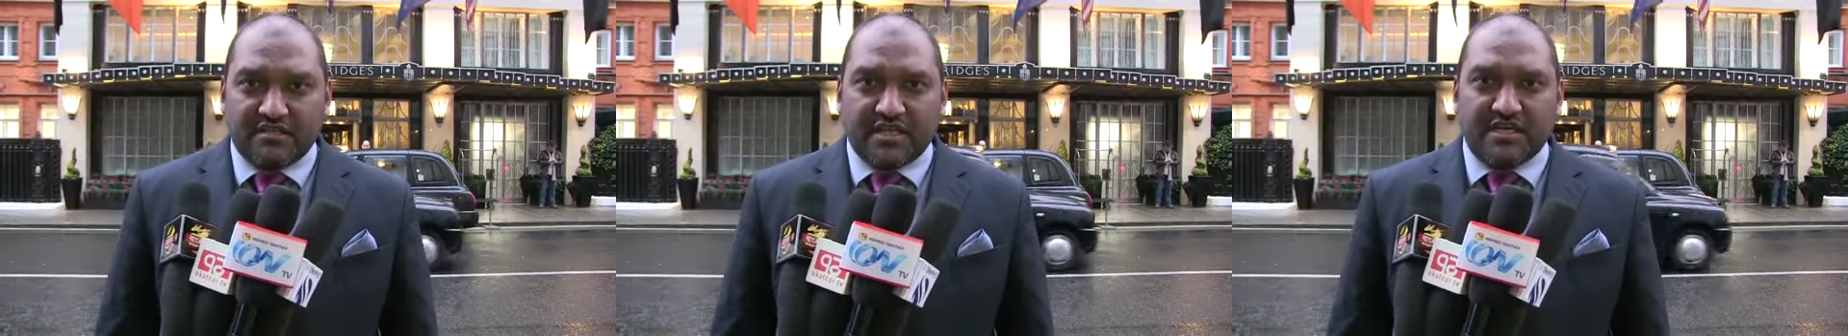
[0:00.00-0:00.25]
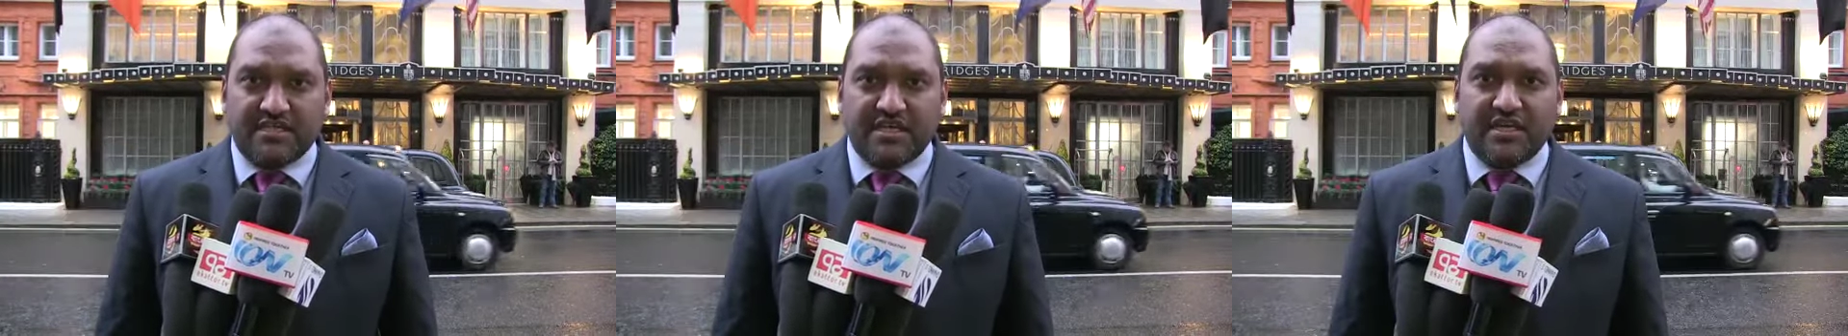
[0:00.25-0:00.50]

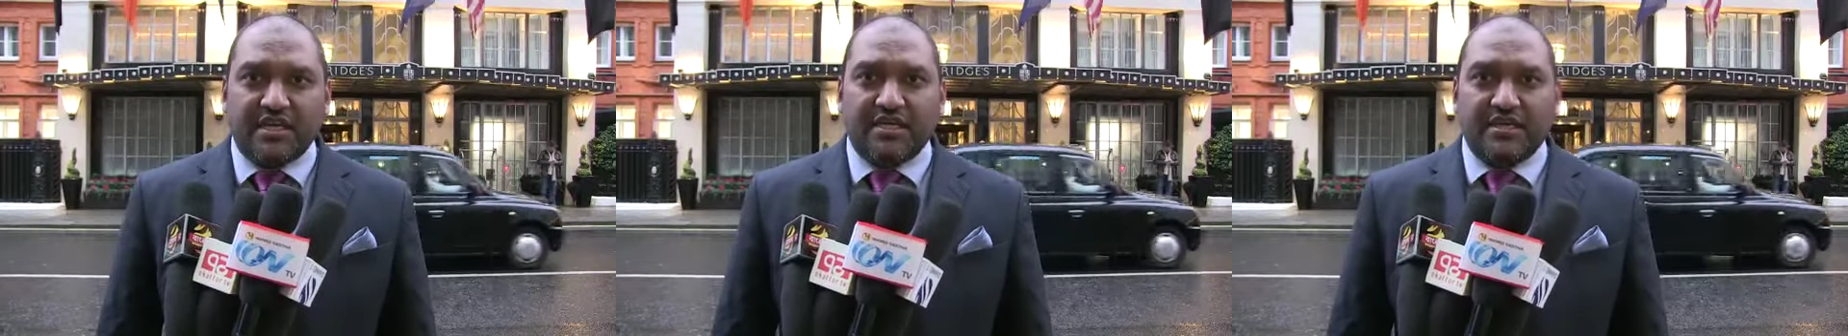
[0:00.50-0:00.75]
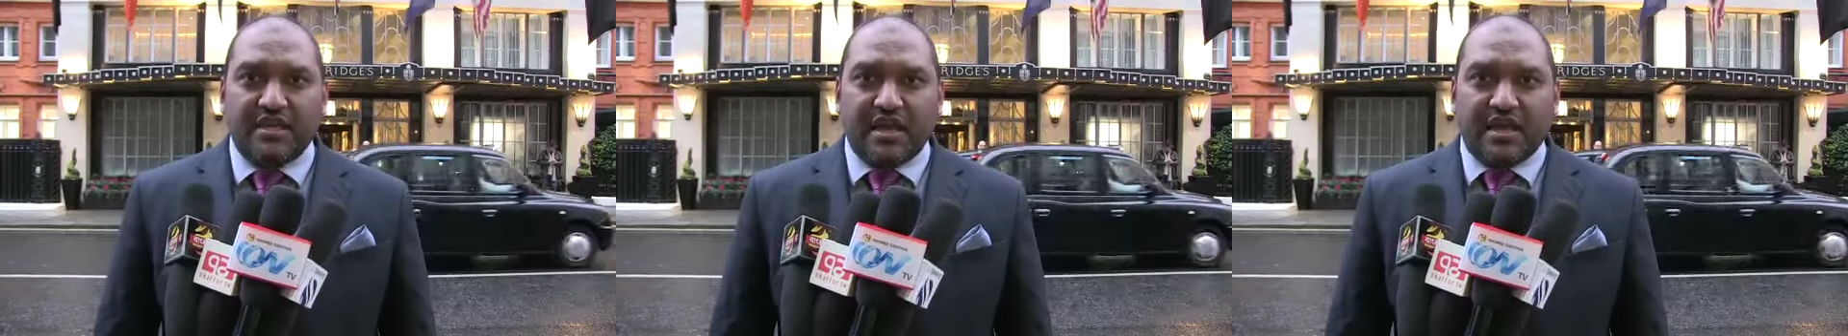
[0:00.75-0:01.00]
that
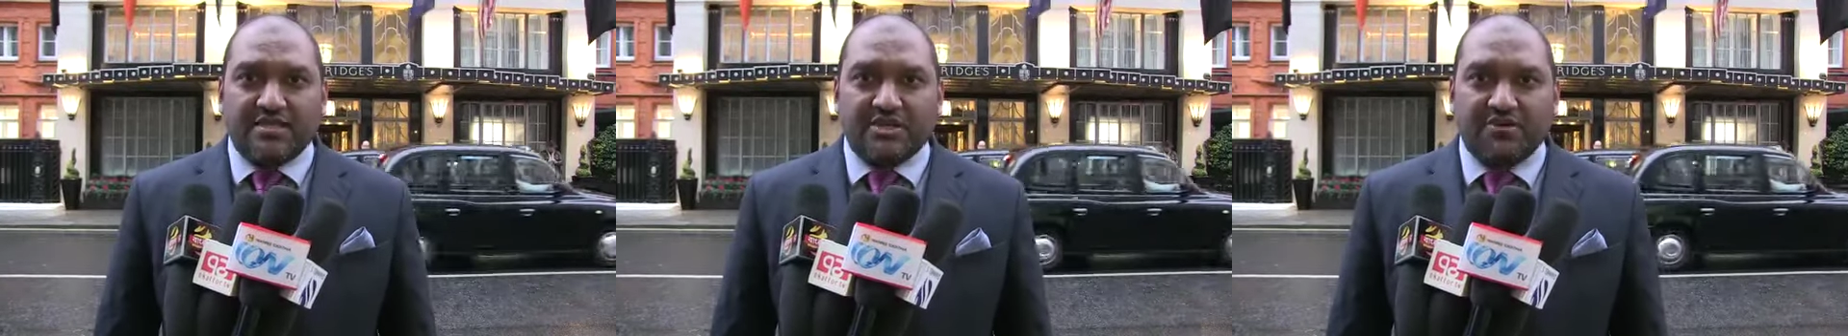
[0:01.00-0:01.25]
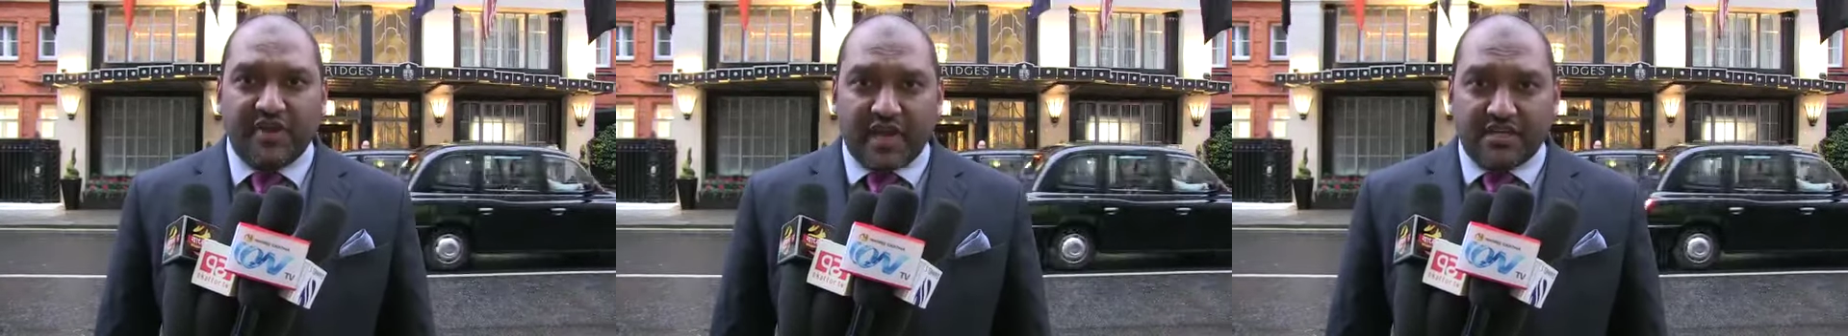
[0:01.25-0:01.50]
he had
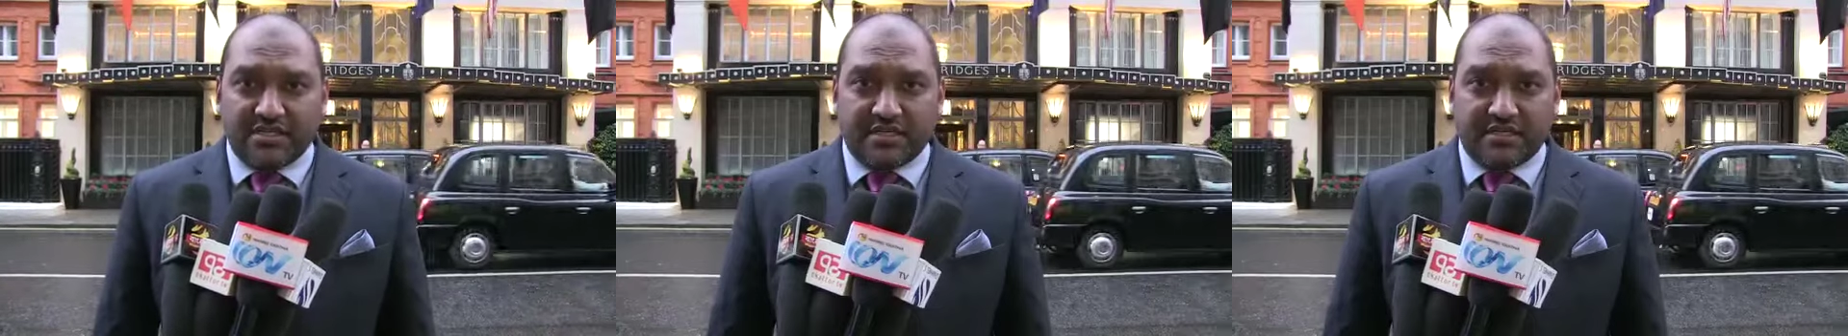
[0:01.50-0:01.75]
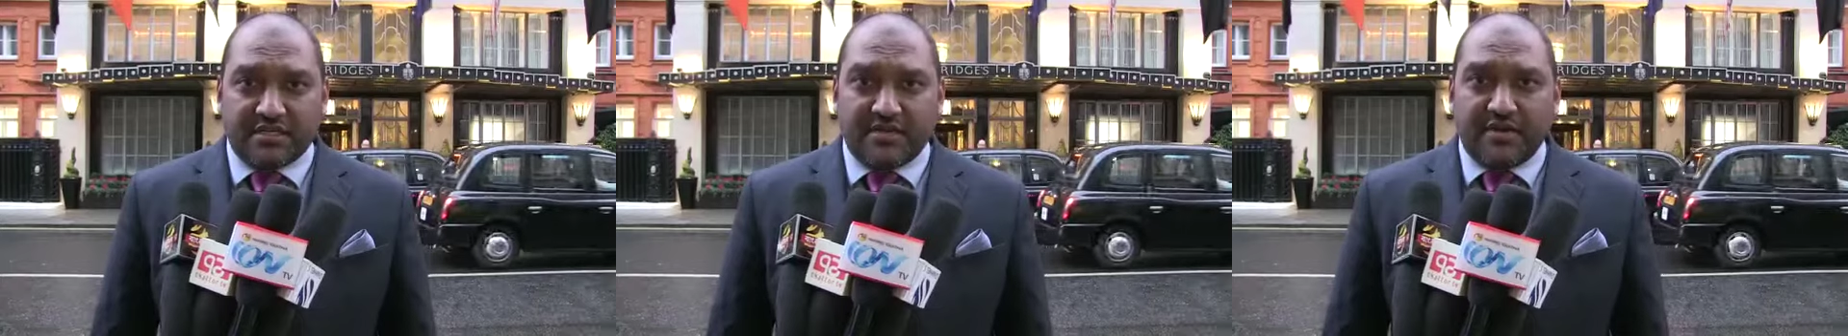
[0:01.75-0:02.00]

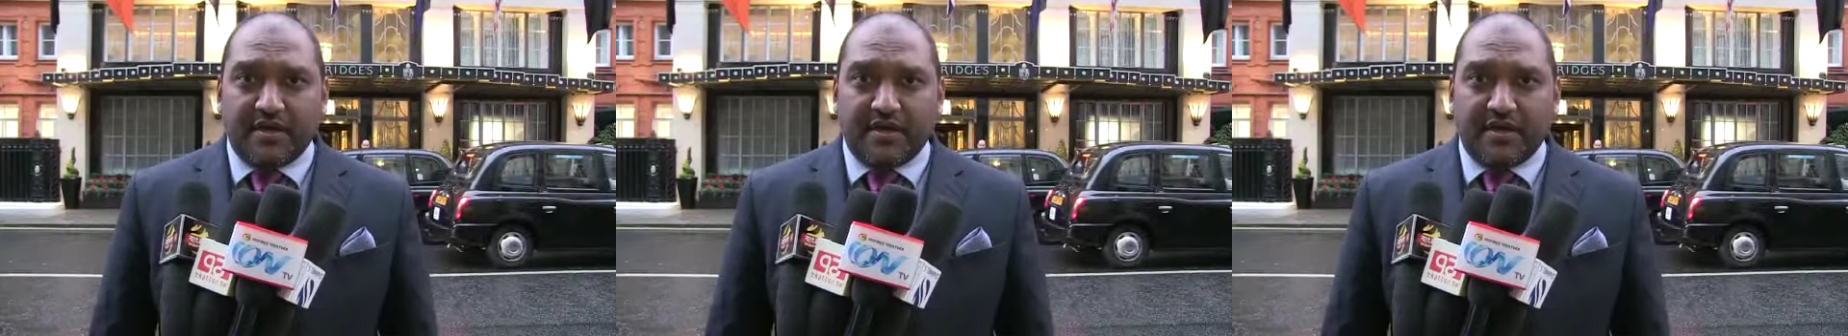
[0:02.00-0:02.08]
created